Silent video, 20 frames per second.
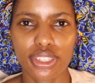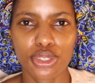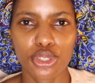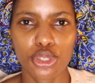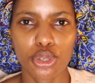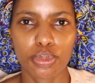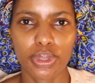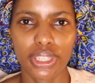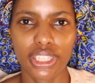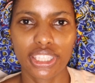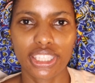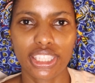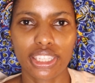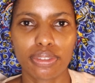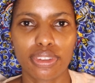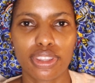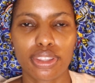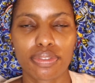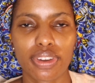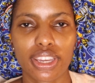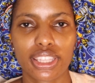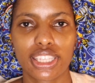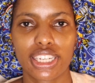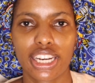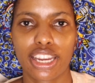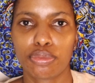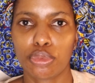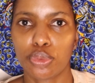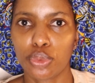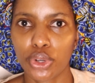it to be, given the fact that
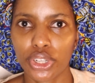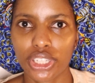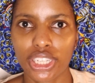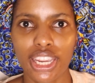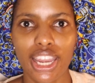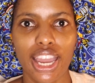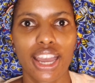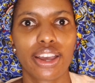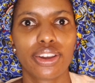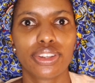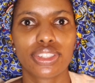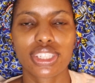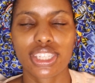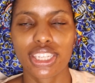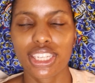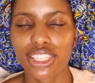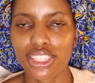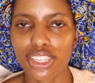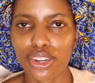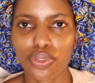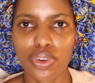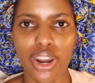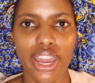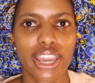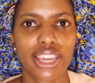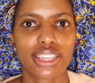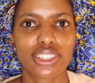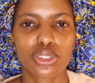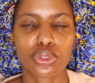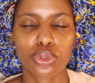I've been working out, eating
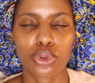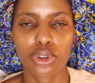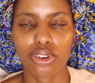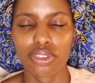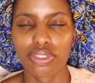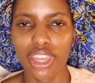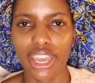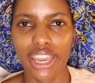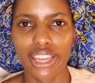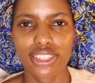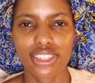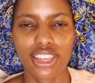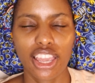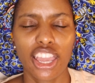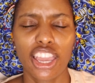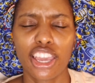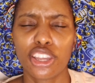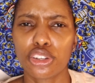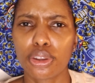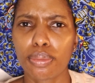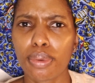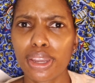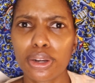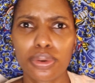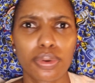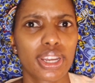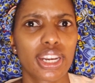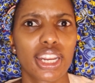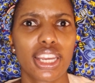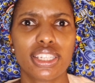right, and all of that. No matter
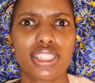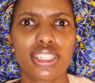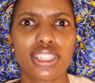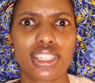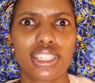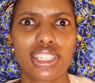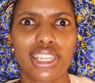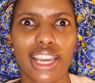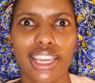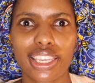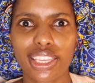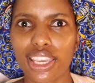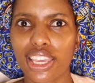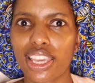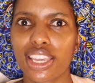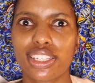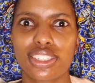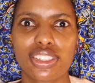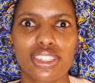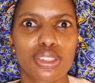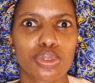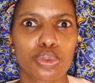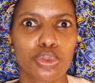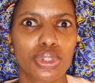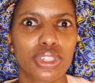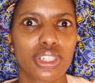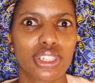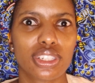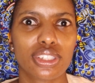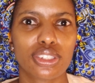what I did, like, it just
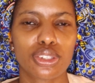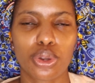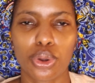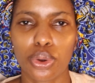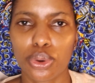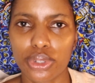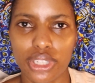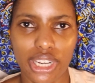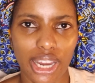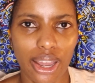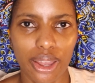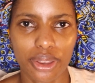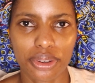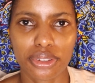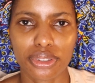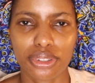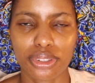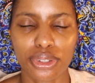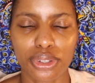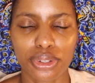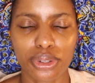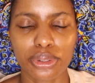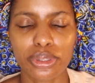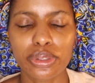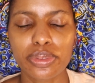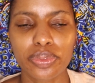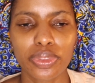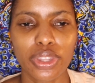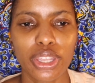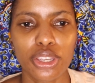wouldn't go down, you
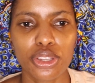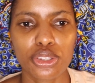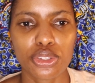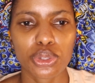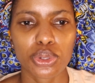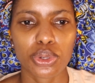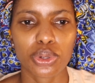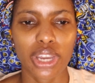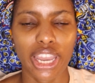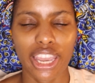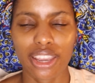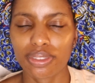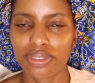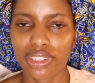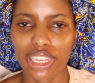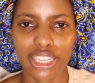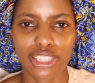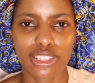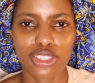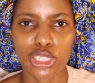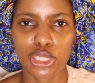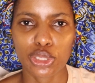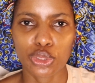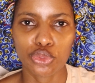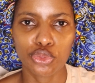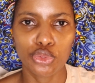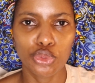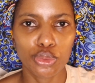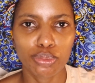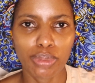know. So I have like this little
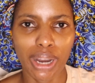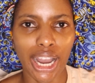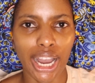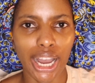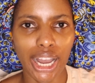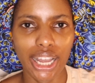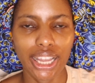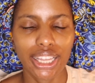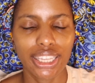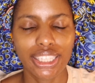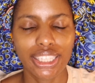fupa,